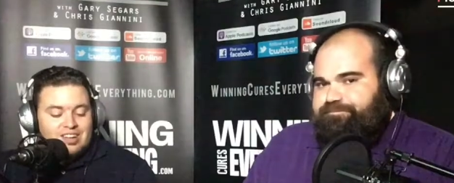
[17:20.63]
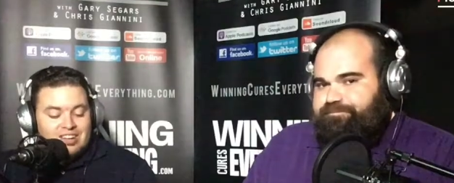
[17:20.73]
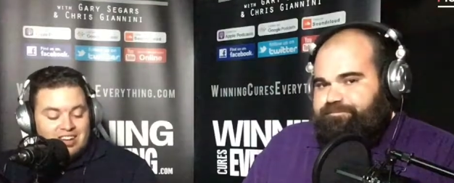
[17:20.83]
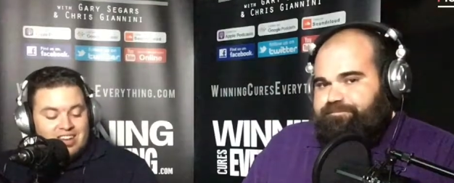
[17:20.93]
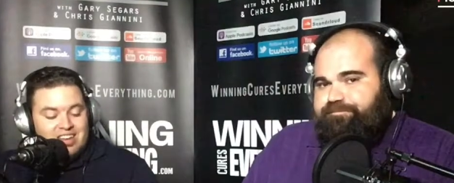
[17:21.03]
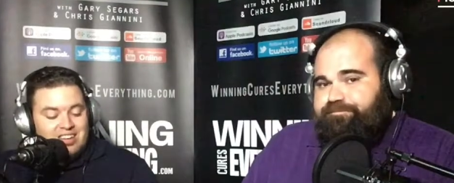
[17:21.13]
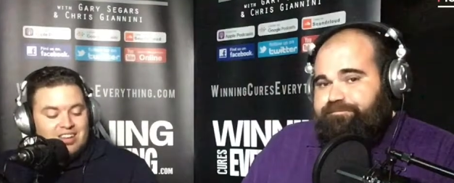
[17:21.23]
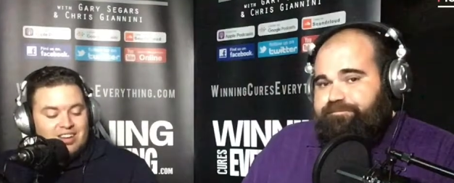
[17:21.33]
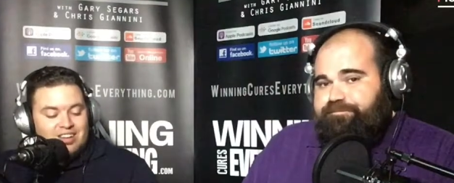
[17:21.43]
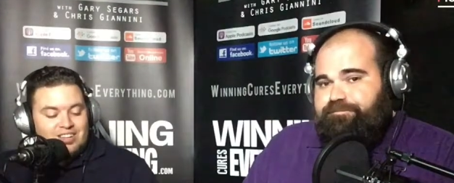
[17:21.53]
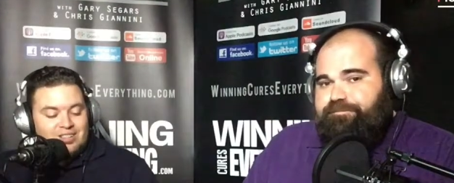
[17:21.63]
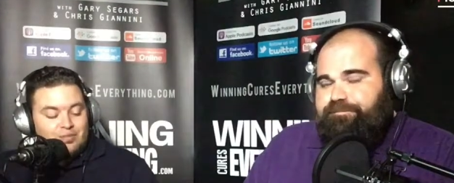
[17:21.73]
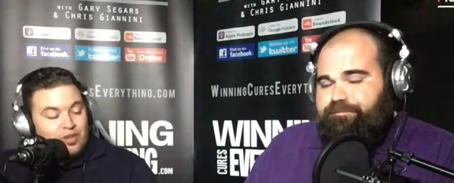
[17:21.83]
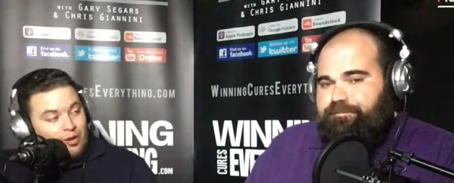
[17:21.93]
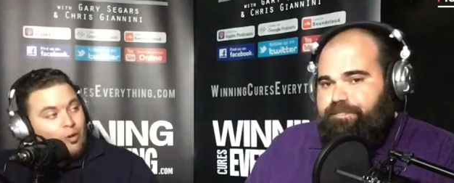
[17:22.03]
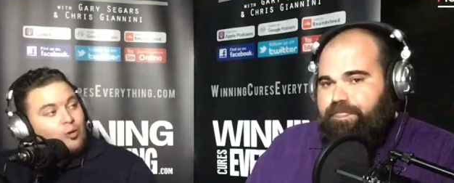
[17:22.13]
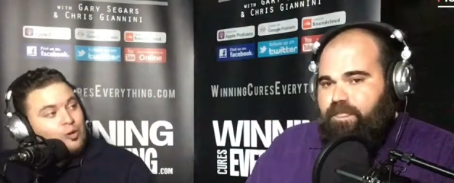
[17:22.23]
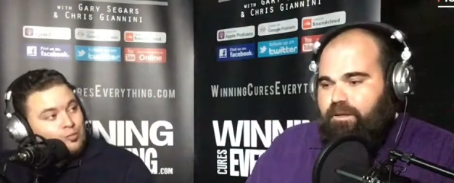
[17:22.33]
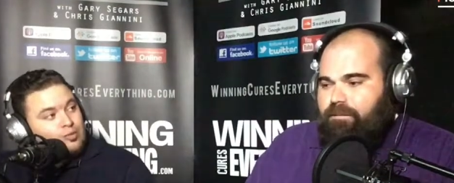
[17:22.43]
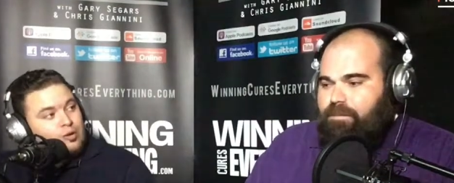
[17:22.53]
Speaker 1: can he fill a
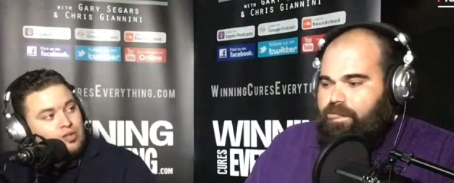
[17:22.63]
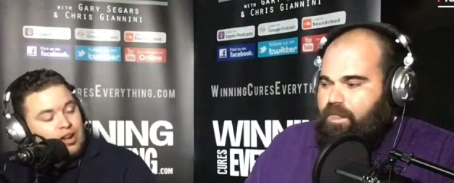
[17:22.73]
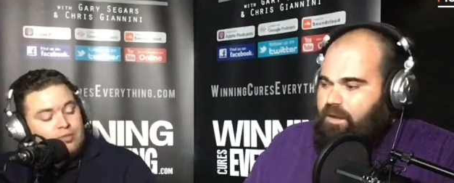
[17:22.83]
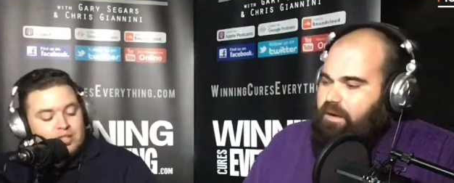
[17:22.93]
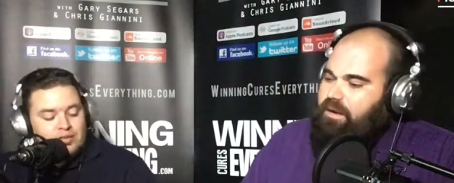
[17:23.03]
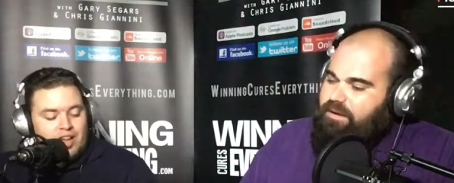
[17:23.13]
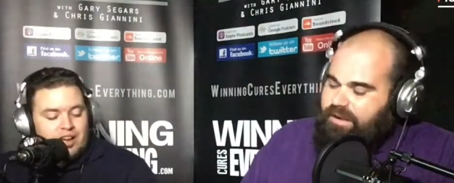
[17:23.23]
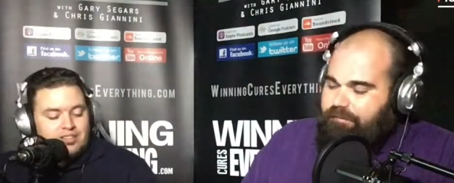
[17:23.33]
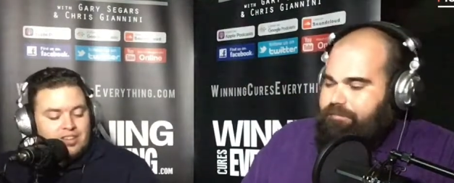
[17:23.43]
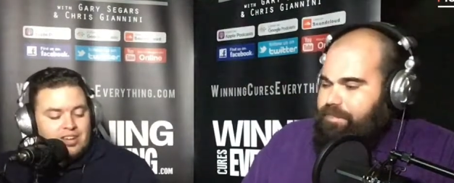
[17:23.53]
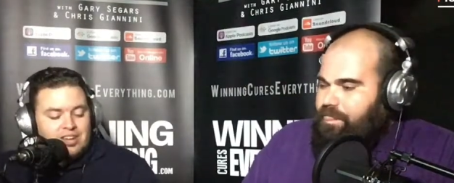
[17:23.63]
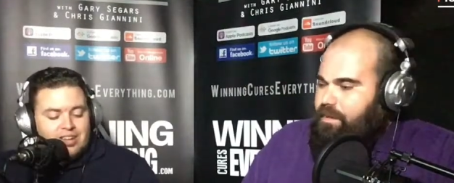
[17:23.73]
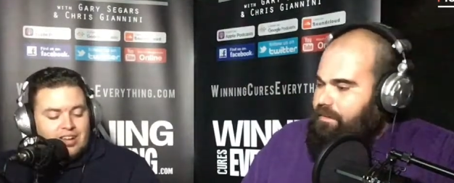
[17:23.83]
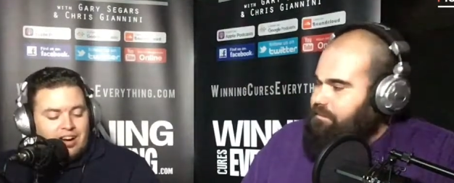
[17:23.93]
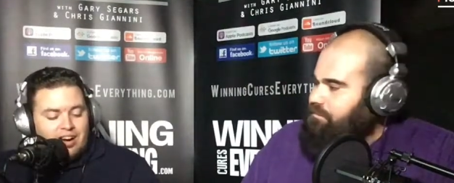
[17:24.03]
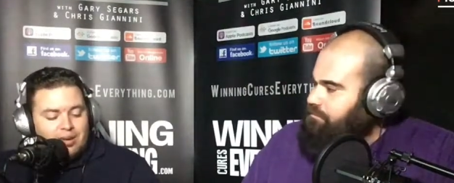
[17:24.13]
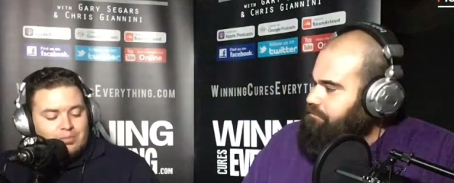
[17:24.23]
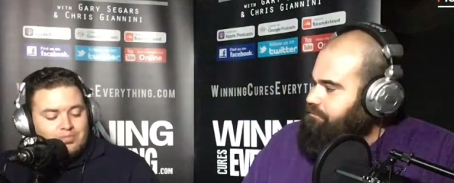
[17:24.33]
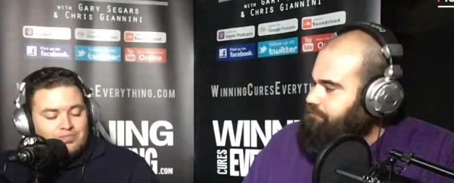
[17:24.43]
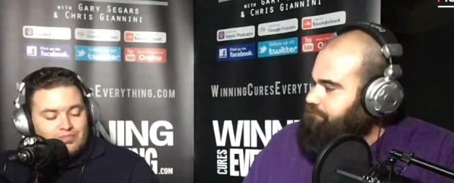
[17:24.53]
hole on that offensive line? And
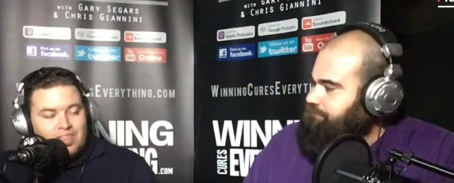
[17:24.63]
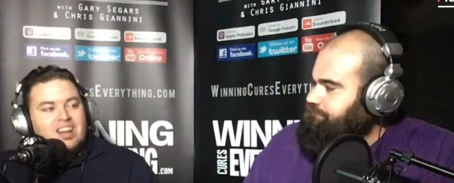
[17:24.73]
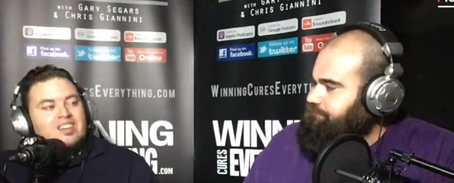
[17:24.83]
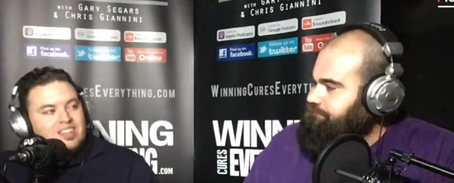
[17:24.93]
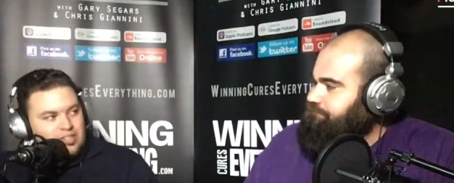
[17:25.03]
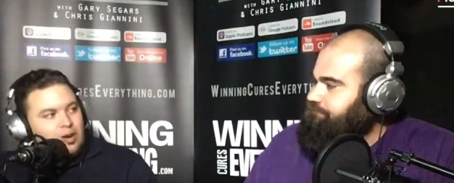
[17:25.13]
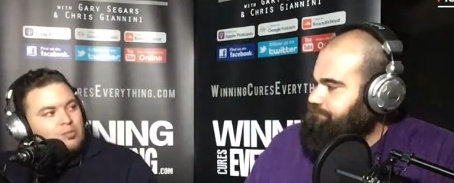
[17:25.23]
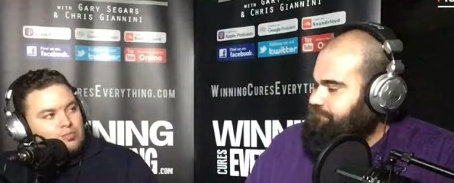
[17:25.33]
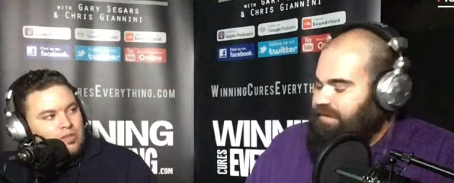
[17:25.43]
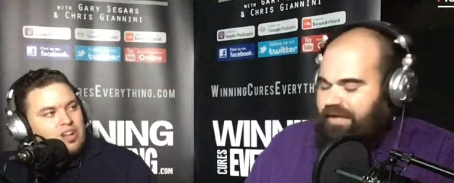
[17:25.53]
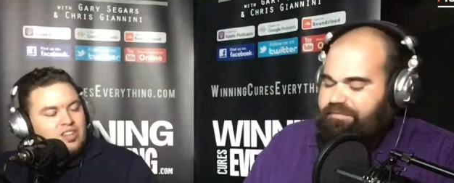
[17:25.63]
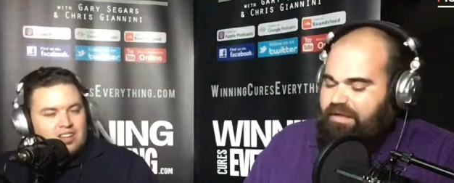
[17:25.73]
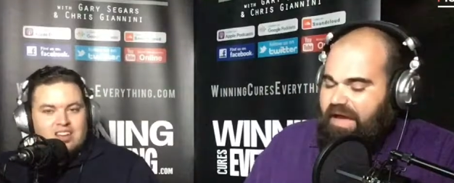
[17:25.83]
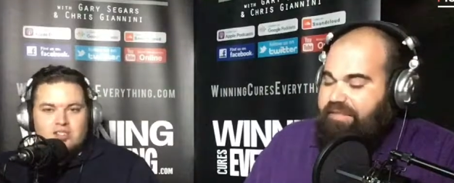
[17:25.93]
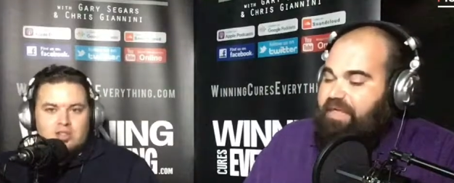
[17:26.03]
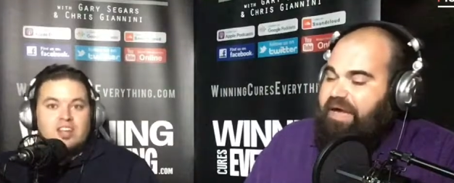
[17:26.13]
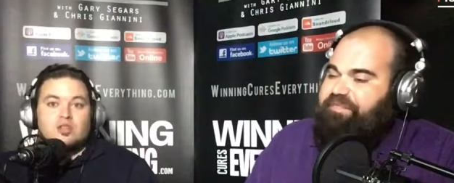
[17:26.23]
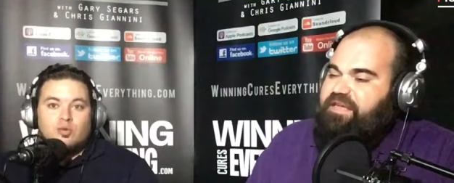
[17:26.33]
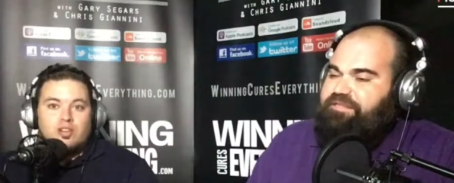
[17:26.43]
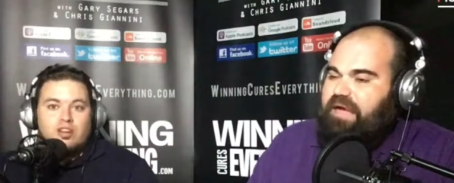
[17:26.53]
I think so. Yeah. I think he's
Speaker 2: really good. I
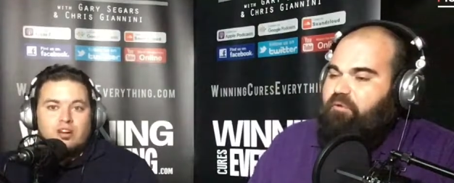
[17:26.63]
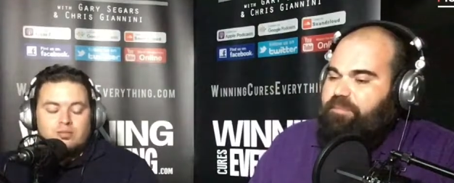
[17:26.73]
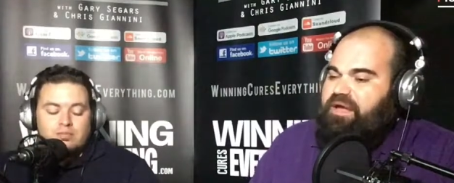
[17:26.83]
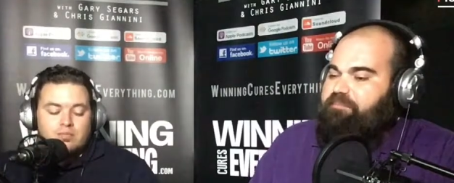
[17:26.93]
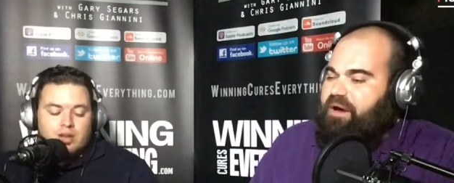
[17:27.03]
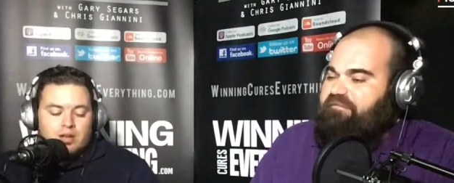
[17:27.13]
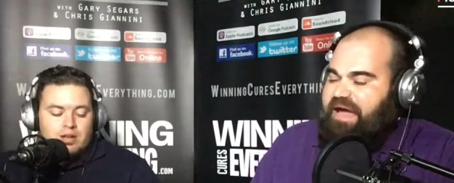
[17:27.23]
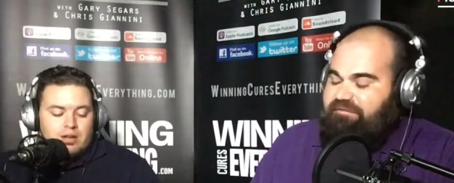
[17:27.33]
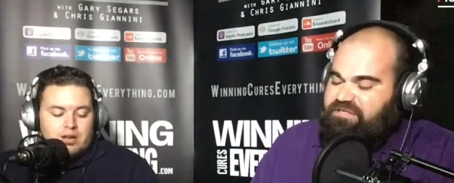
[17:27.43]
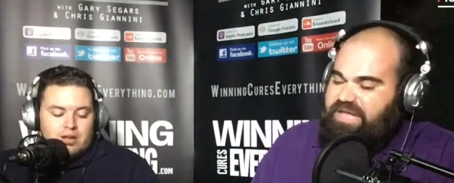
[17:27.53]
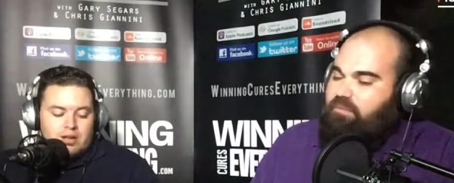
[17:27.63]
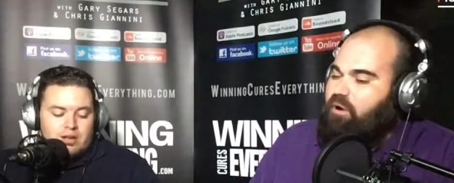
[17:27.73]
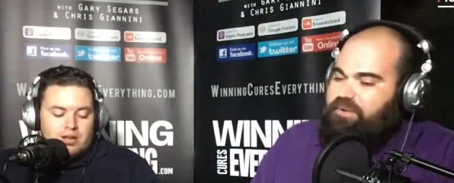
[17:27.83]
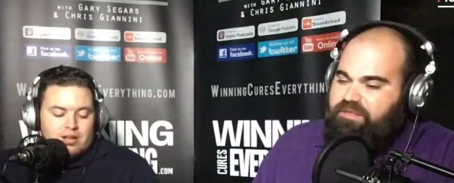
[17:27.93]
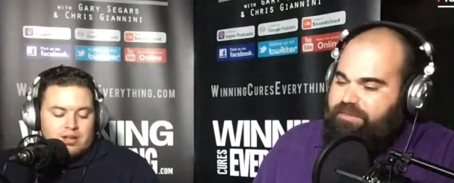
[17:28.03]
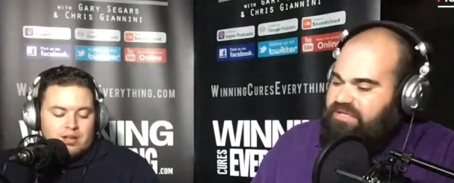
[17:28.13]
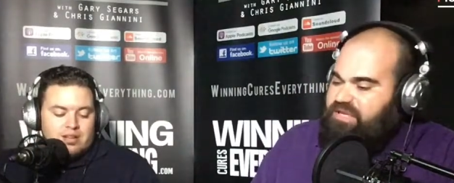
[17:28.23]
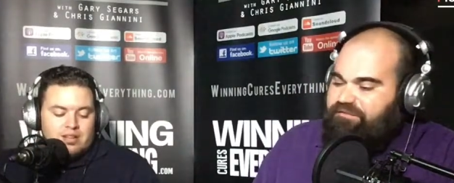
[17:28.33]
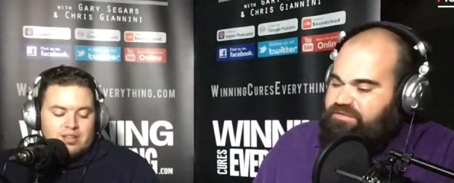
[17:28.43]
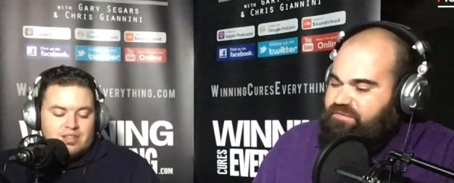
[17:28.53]
think they will be above average. They won't be the best
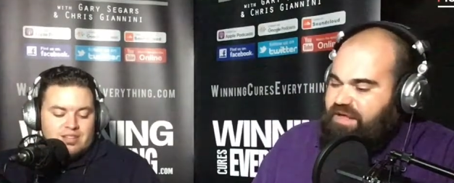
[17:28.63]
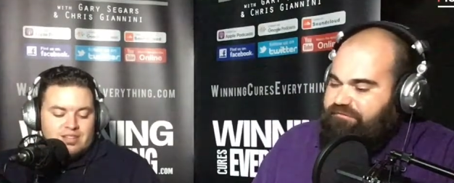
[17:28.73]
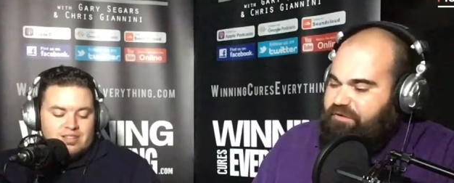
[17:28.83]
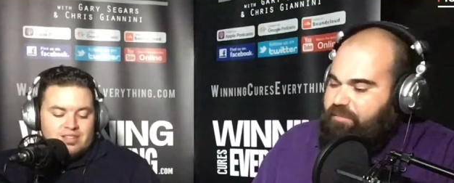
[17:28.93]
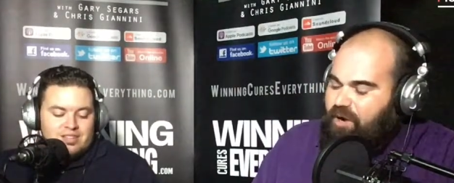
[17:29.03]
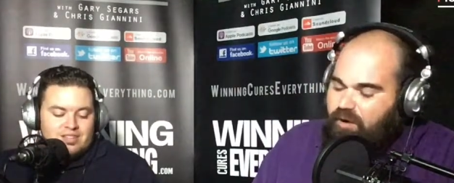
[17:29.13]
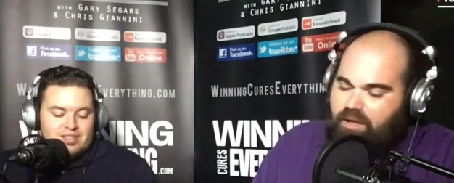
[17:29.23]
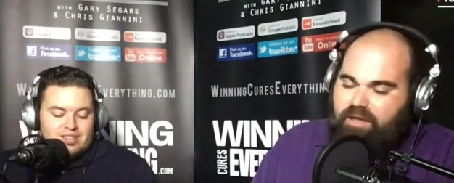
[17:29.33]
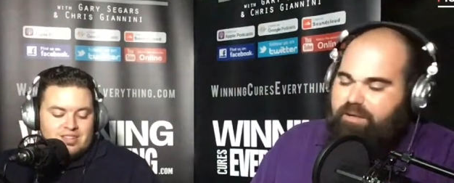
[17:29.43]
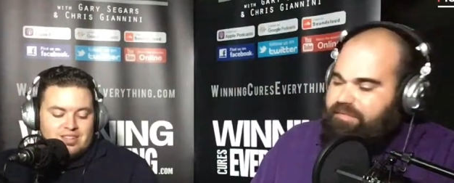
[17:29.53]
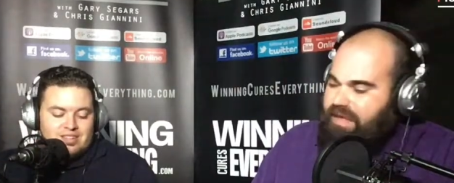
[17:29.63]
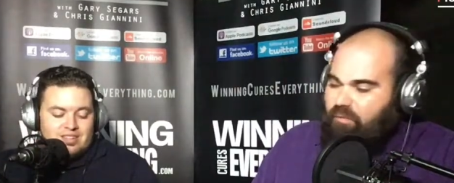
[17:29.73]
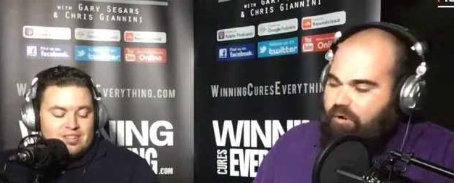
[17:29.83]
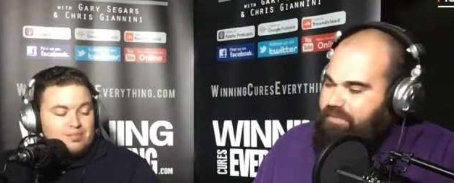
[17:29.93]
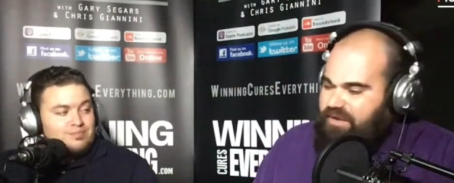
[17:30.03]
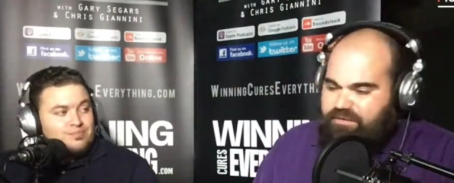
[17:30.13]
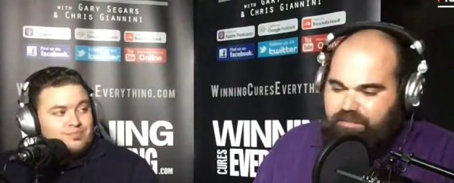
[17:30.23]
offensive line in football. They won't be in the